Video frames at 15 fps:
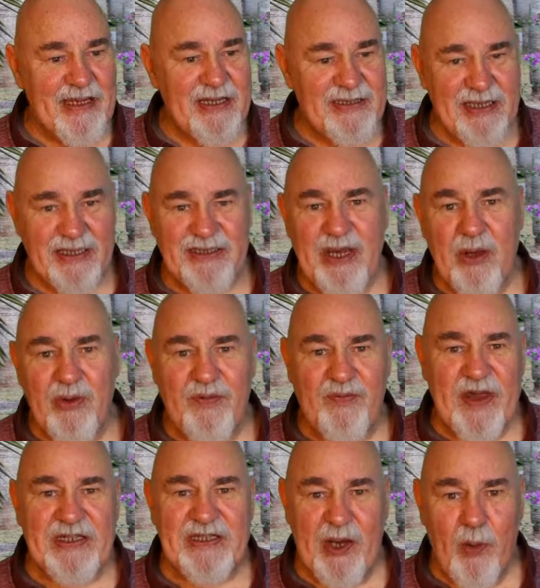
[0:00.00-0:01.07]

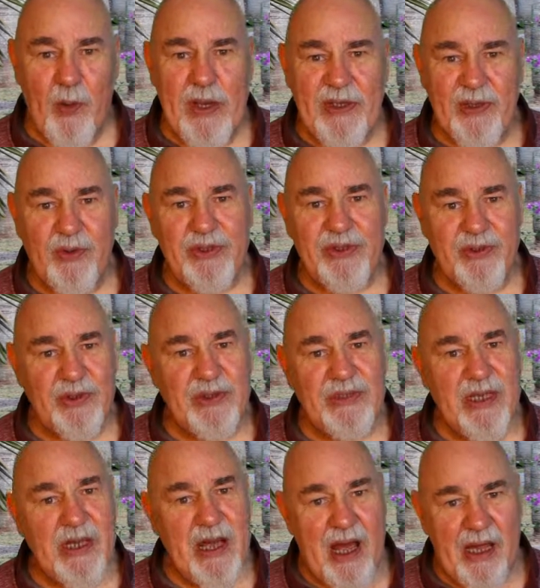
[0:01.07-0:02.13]
south-facing window, so
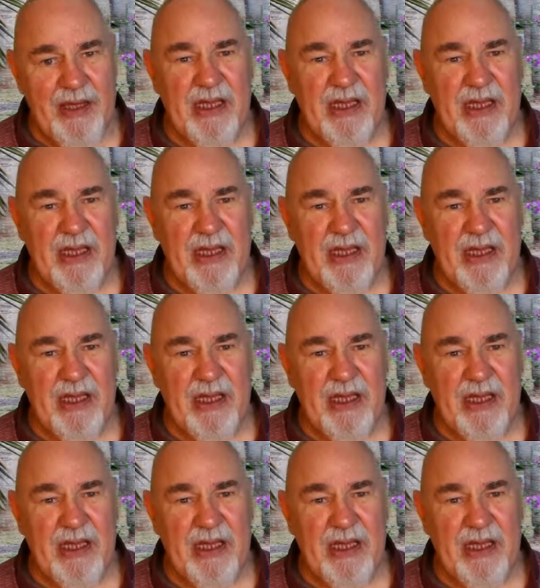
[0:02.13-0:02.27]
I